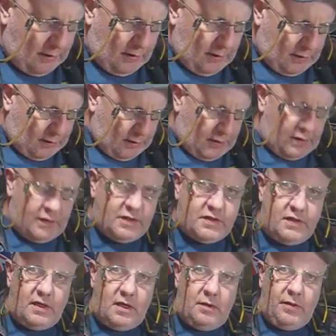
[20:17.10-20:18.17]
And
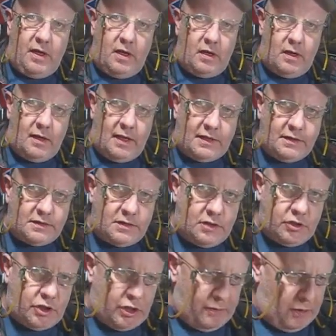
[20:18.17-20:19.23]
there we are, ladders and
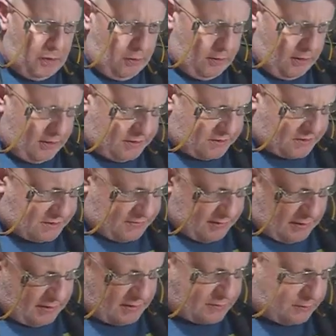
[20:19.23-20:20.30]
germaloids. The
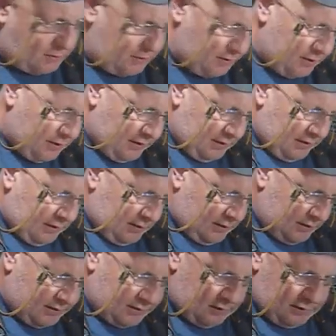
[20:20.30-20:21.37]
last one
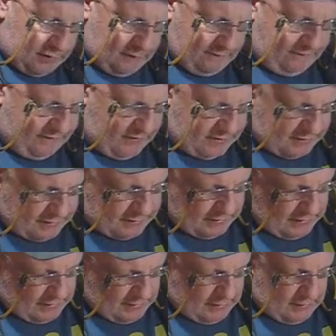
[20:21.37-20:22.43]
is on fitted.
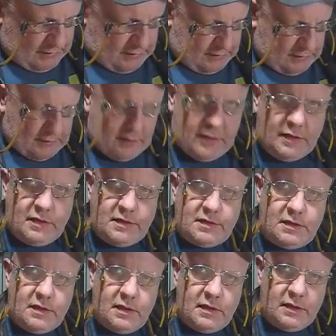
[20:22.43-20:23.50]

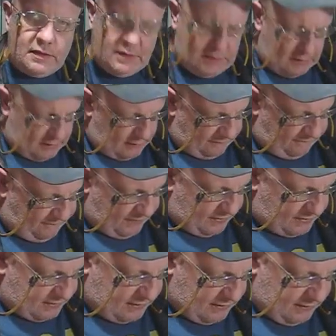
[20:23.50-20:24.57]
Nice tight
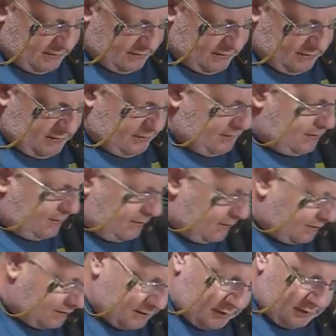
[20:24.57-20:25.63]
fit.
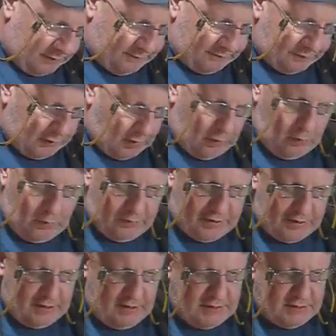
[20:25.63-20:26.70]
So all
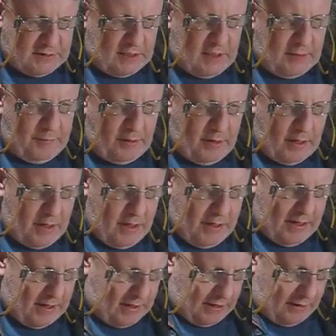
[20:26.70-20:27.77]
that needs to happen
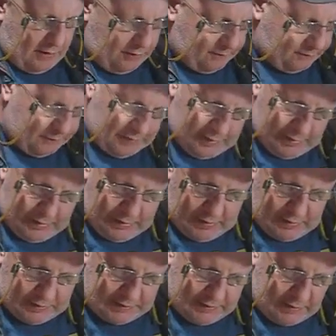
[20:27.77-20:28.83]
now
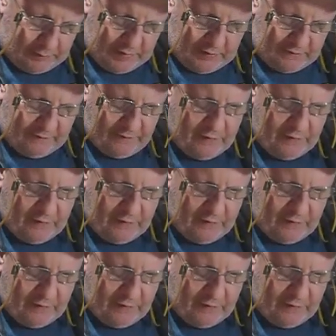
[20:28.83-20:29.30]
is a little bit of